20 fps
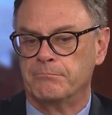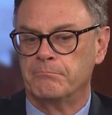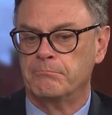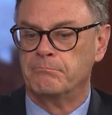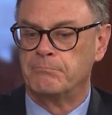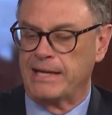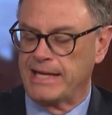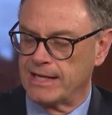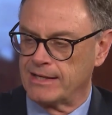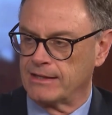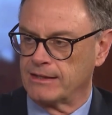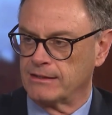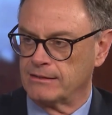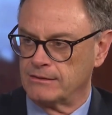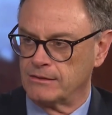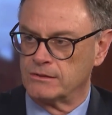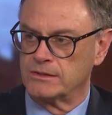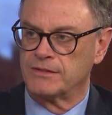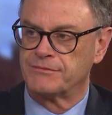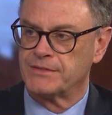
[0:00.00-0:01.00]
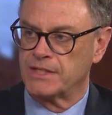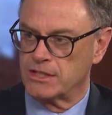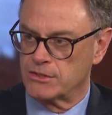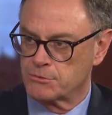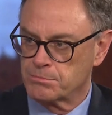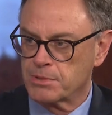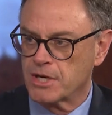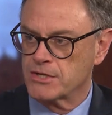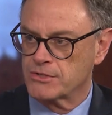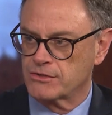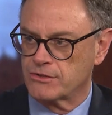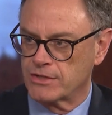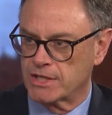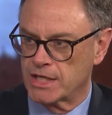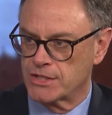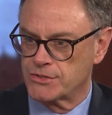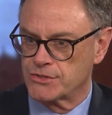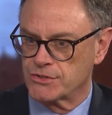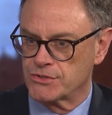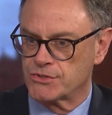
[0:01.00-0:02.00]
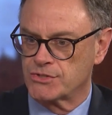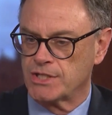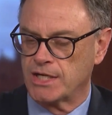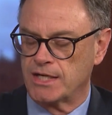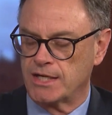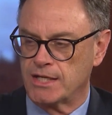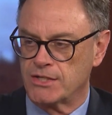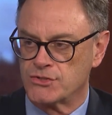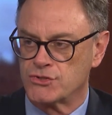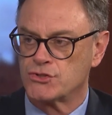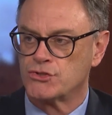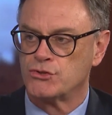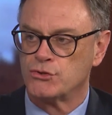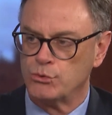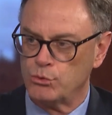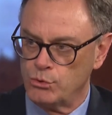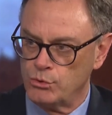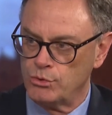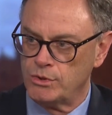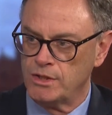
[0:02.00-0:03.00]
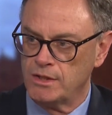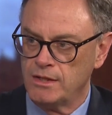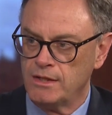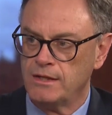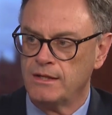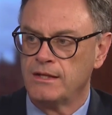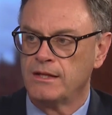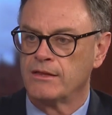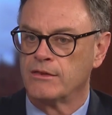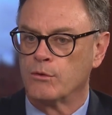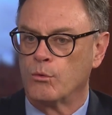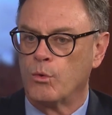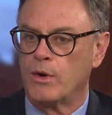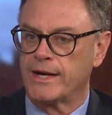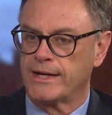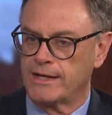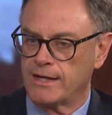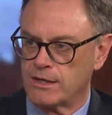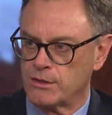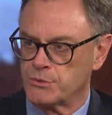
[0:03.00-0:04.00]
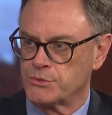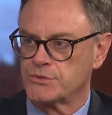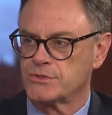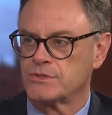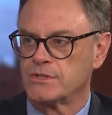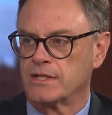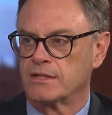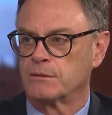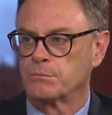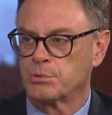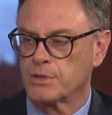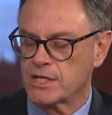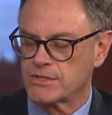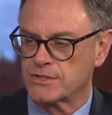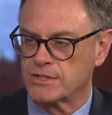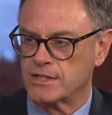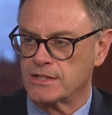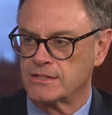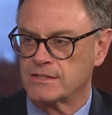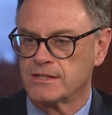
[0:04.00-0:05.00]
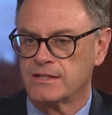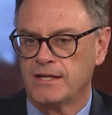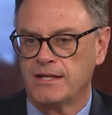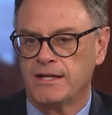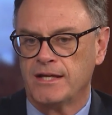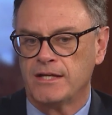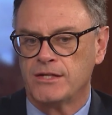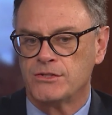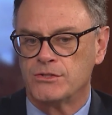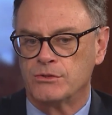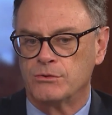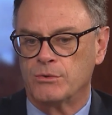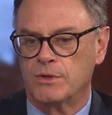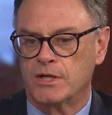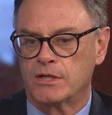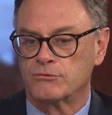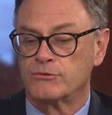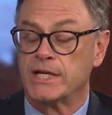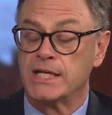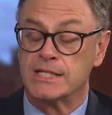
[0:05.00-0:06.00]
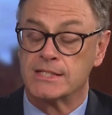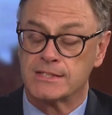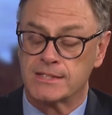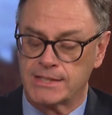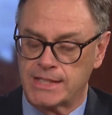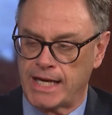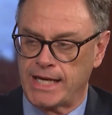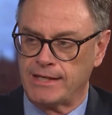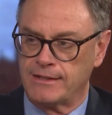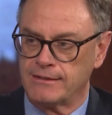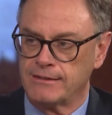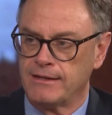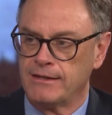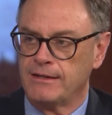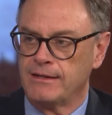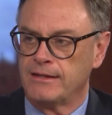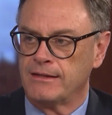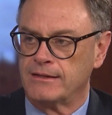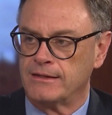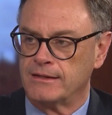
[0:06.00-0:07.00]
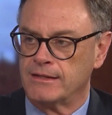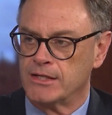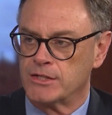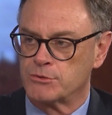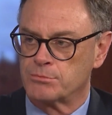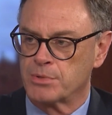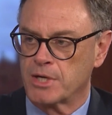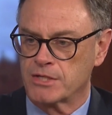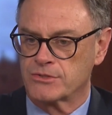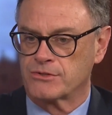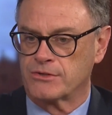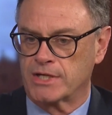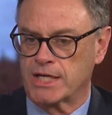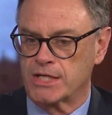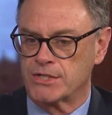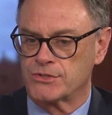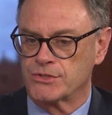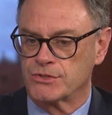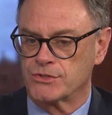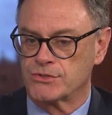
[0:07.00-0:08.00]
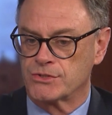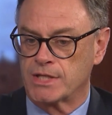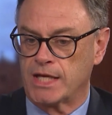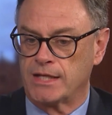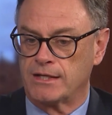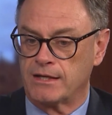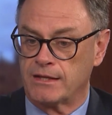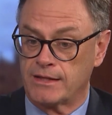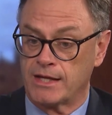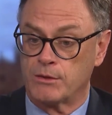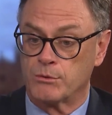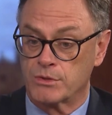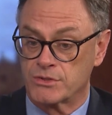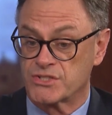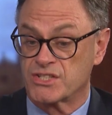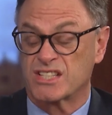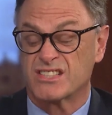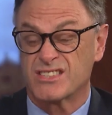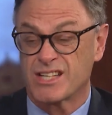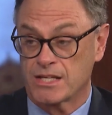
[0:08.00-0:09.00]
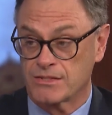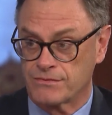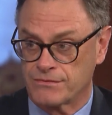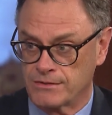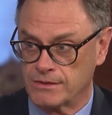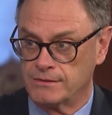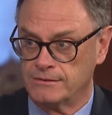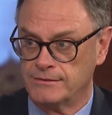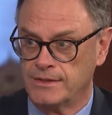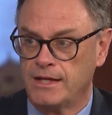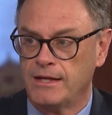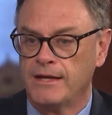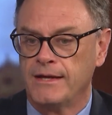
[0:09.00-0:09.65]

banning, lifting his press credentials, CNN sued the White House and the president to reinstate his press credentials, and they were successful.